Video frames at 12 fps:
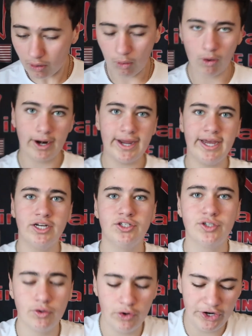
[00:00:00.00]
or an
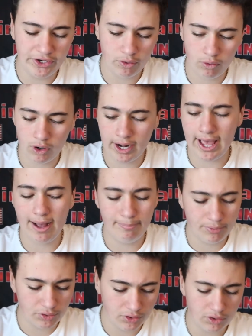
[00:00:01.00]
Android, or an
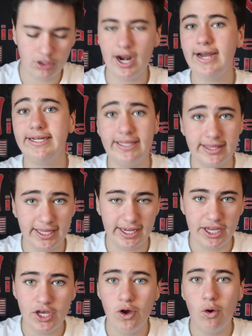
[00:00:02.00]
Apple, or anything,